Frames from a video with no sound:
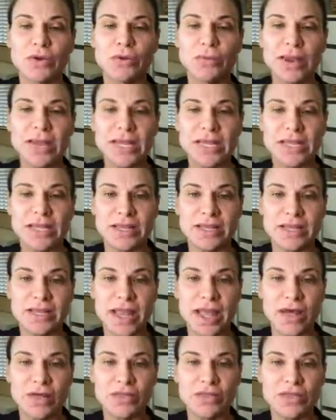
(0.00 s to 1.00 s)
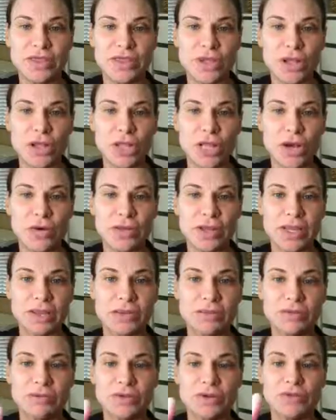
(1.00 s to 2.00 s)
radiant and healthy and
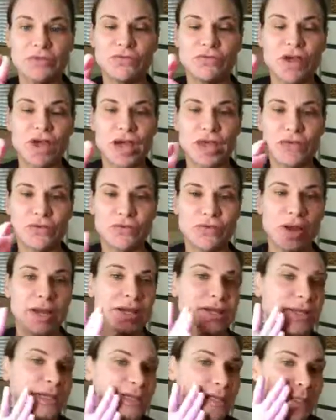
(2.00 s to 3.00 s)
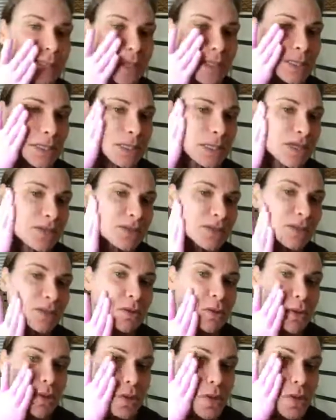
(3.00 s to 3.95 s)
glowing when you've got dry, dead skin cells.